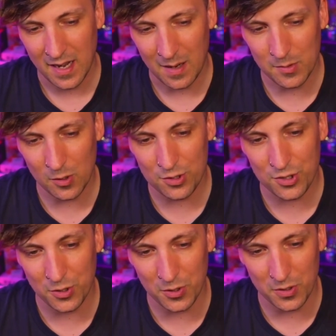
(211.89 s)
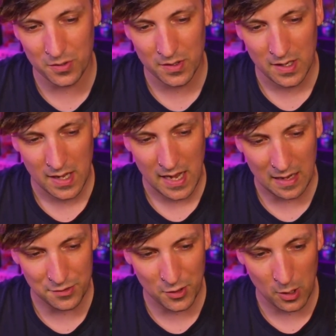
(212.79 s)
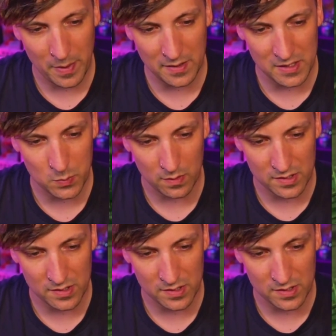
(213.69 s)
I'm not sure how to go about this one.